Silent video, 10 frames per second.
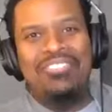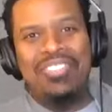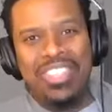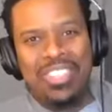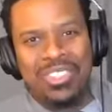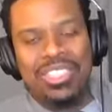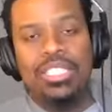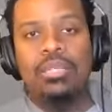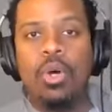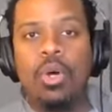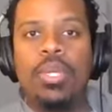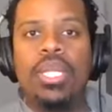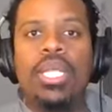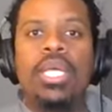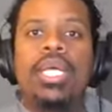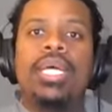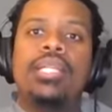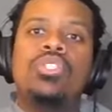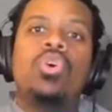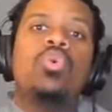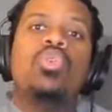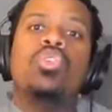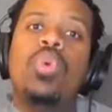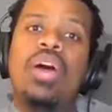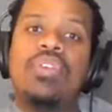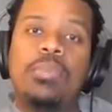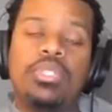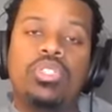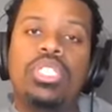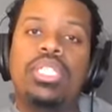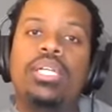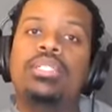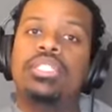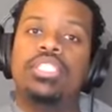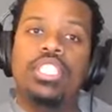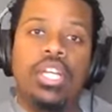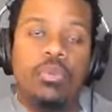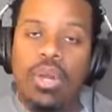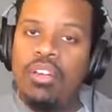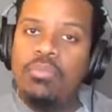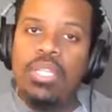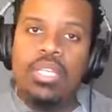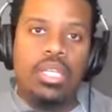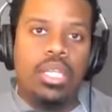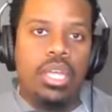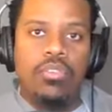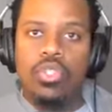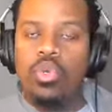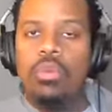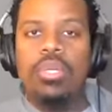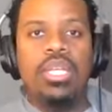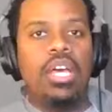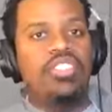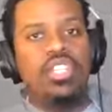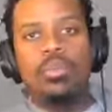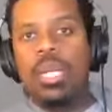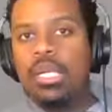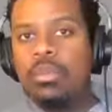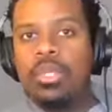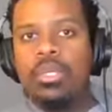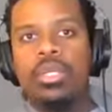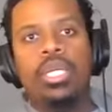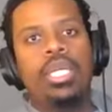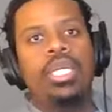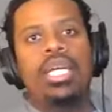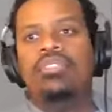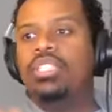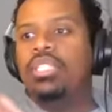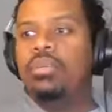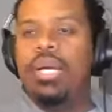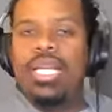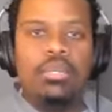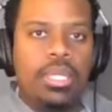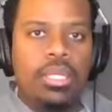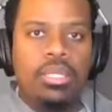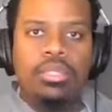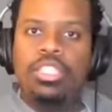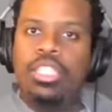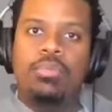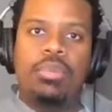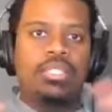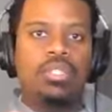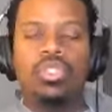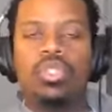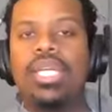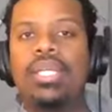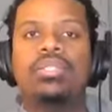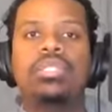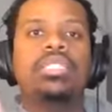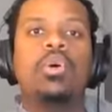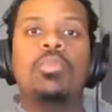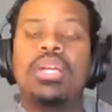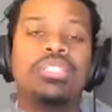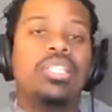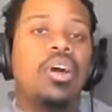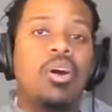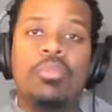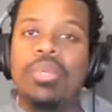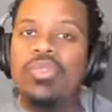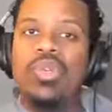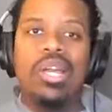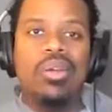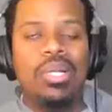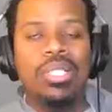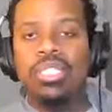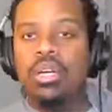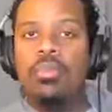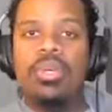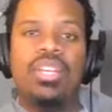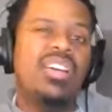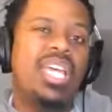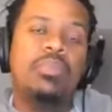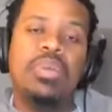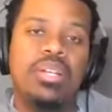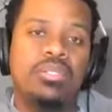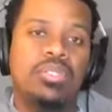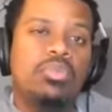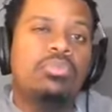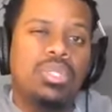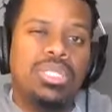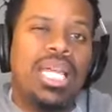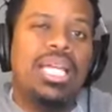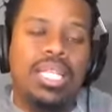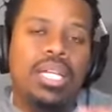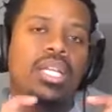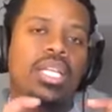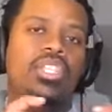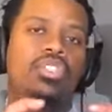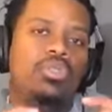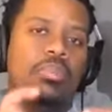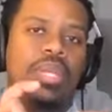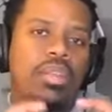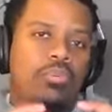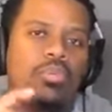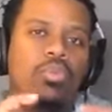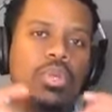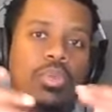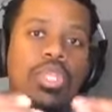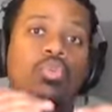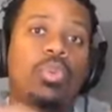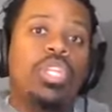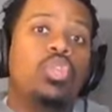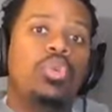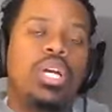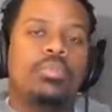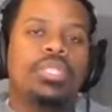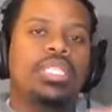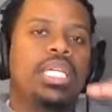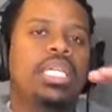feels to the moment. And so you have opportunity there to share where I've been at every school I've been. I've shared my number, I've shared my email, shared my social handles, and told parents, call me. If you got a question, call me. And I had parents, most likely they're going to hit you up in that with newcomers